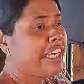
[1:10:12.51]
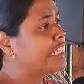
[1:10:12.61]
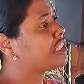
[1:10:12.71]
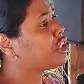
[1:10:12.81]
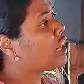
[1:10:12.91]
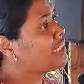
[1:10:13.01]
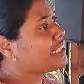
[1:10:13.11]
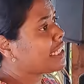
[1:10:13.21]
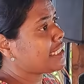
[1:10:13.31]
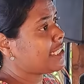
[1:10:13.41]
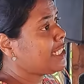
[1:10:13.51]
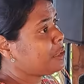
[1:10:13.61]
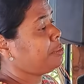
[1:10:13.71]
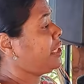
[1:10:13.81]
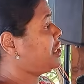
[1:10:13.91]
It's not just
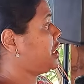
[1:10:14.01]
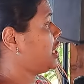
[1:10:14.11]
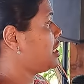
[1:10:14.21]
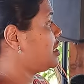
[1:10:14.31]
this preacher.